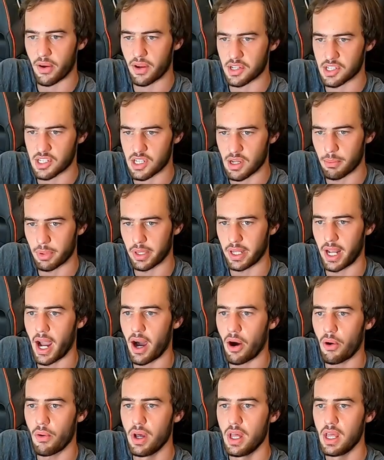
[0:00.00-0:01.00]
assembly
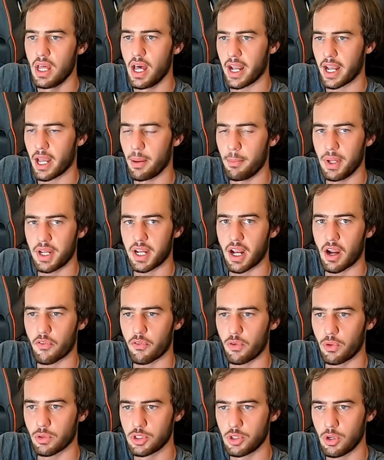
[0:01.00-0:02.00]
out. Again, be
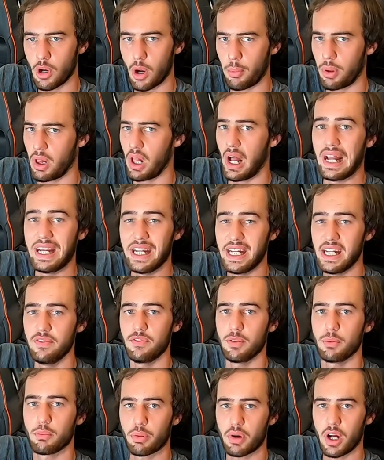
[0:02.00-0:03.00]
careful to apply
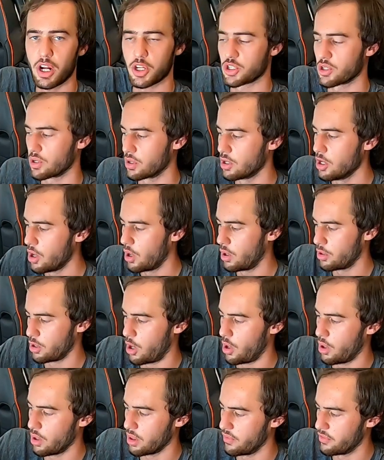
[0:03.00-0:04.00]
even pressure on
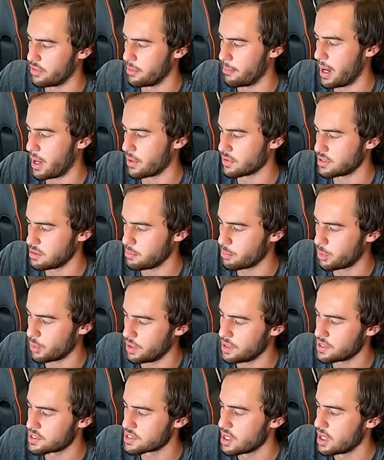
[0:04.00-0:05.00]
all of the mounting
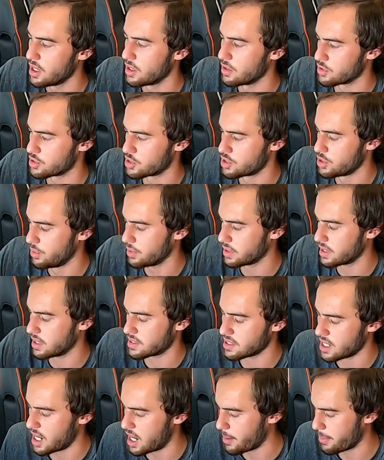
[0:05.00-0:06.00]
points. There's 2 at the
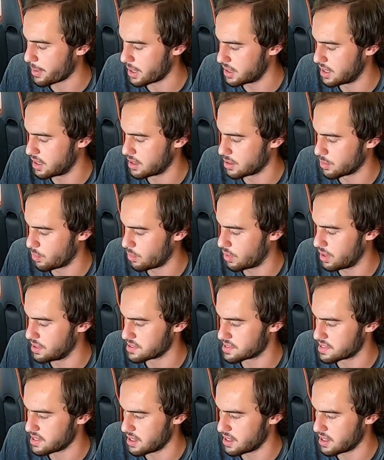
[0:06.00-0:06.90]
top and then the ones